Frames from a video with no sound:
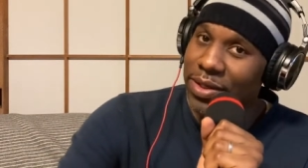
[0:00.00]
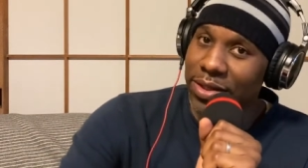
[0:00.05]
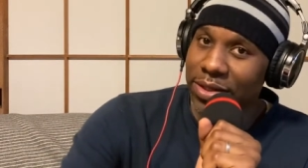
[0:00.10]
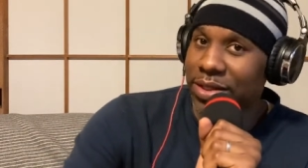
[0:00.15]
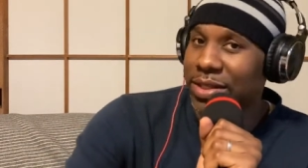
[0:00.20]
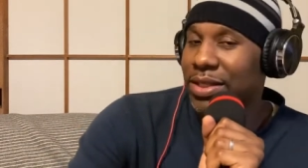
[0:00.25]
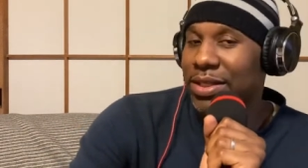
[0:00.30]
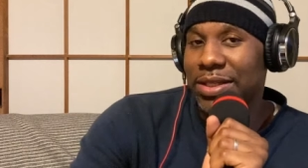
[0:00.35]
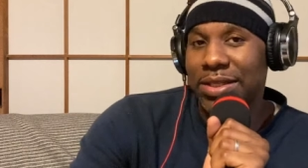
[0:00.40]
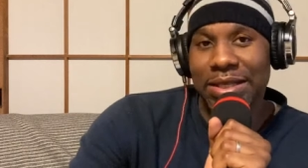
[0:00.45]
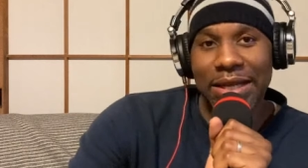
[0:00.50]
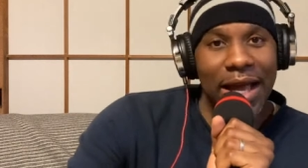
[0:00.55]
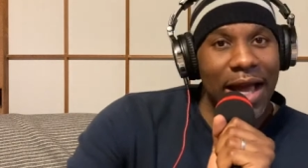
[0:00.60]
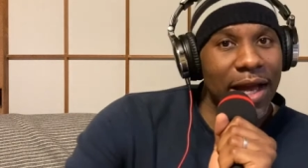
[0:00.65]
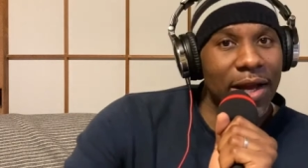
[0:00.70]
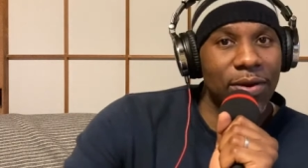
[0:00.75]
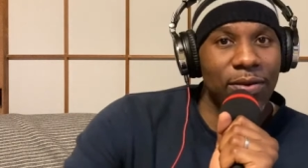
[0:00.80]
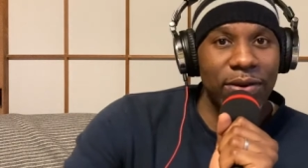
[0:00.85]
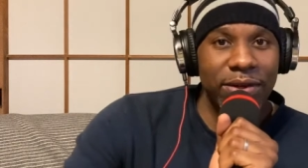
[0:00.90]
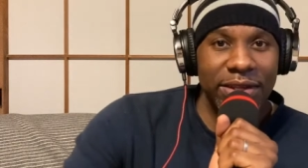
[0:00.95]
still
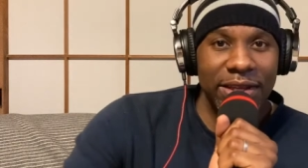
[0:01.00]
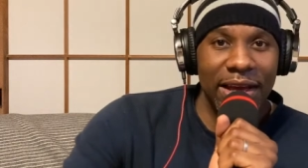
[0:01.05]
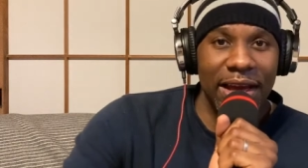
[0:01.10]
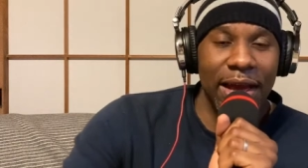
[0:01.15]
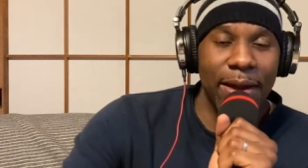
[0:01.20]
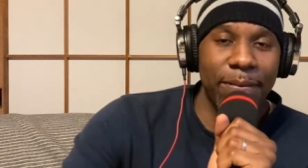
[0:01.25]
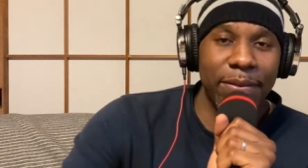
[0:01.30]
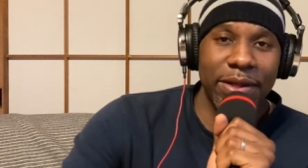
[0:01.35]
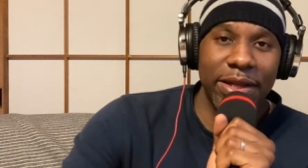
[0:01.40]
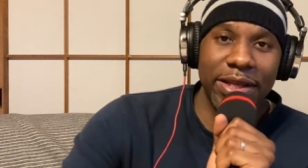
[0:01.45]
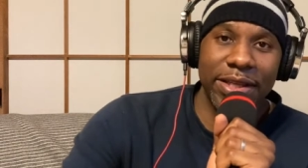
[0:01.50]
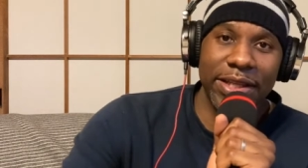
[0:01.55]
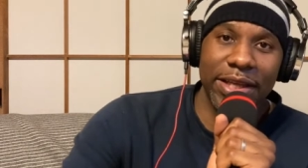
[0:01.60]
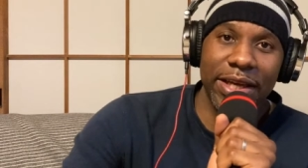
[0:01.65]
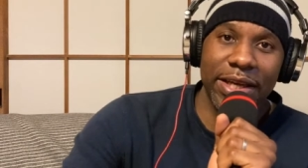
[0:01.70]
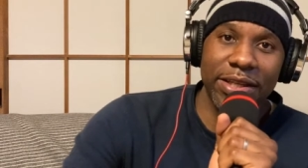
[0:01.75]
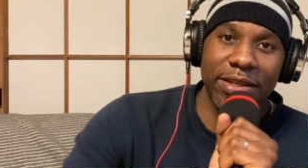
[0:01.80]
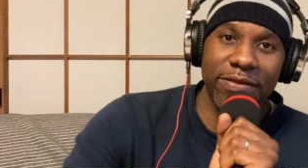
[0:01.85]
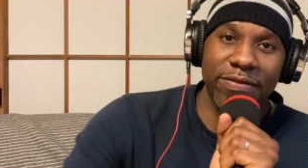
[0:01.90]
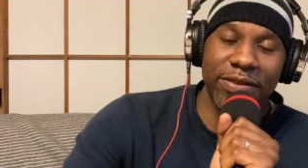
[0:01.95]
not going to happen at the
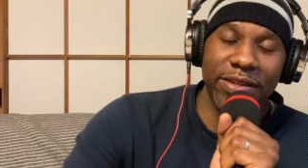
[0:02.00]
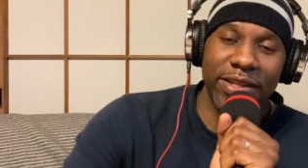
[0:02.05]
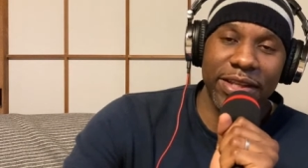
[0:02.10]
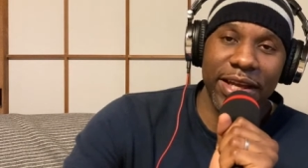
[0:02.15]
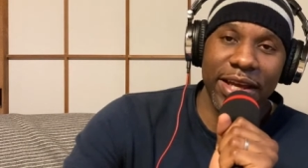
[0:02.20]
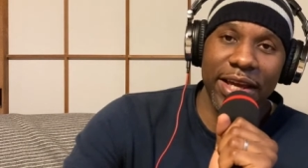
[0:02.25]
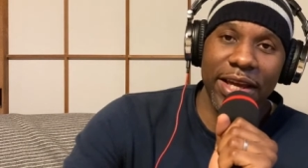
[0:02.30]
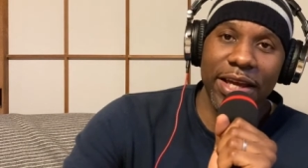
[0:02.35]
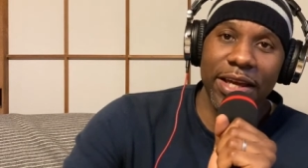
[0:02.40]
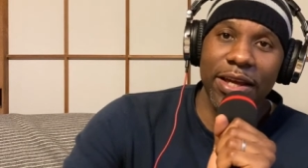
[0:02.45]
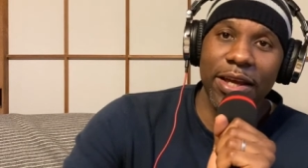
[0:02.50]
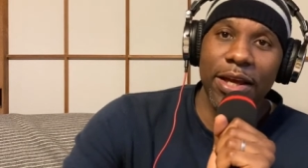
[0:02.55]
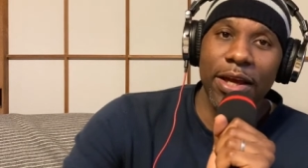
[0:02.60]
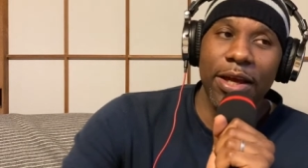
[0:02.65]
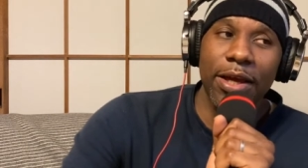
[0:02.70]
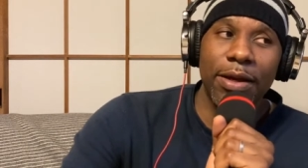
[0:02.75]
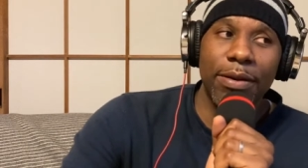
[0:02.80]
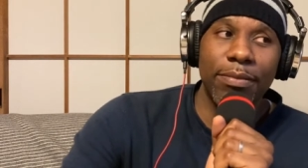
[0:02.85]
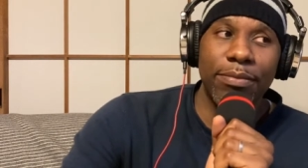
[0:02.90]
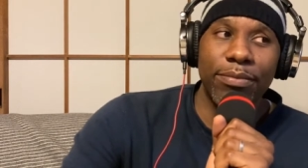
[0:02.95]
end of the day,
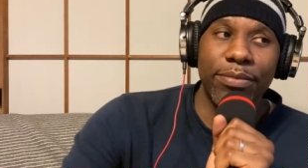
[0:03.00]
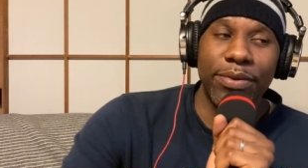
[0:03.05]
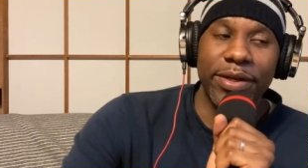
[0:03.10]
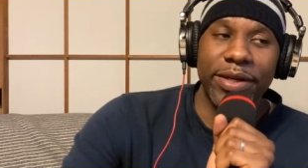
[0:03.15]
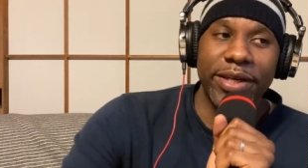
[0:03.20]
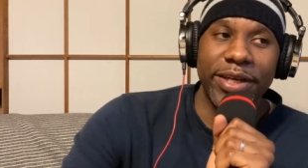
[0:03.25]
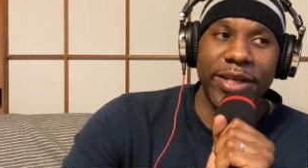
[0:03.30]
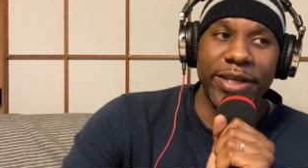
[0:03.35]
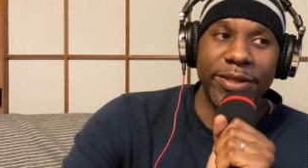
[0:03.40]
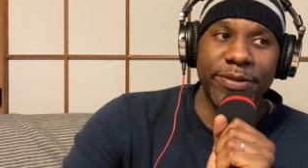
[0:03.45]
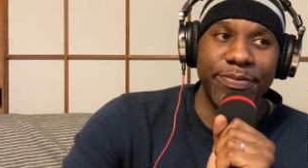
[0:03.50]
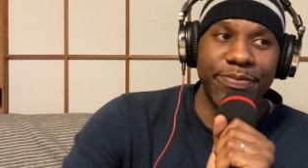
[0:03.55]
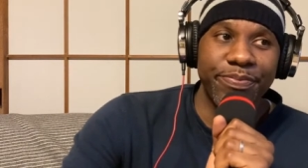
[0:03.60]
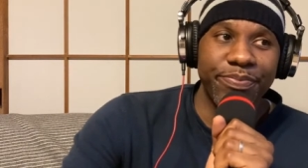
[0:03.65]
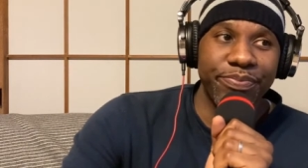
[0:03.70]
but